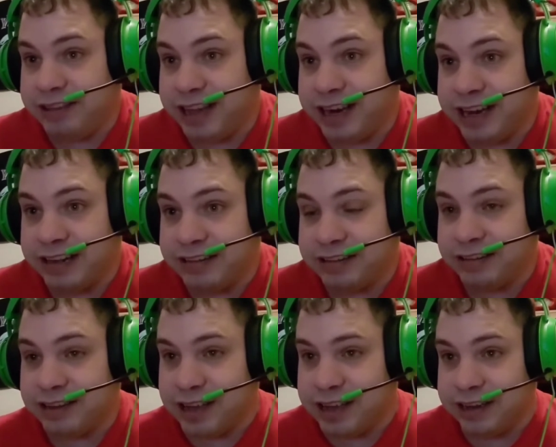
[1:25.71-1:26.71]
Dennis
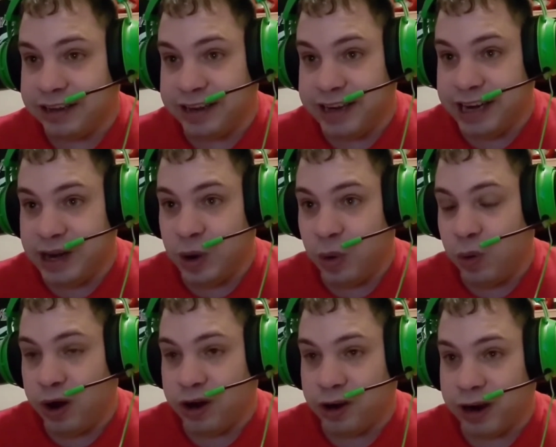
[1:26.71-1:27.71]
D
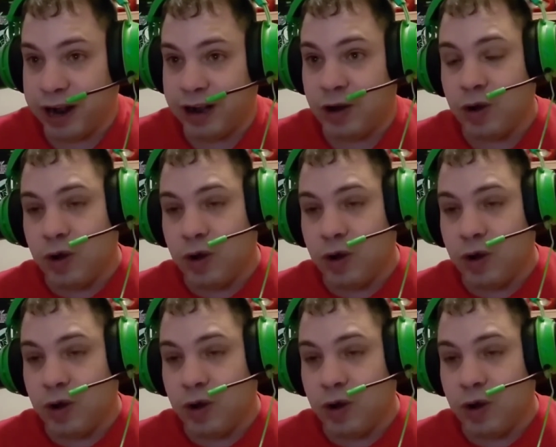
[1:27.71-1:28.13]
109.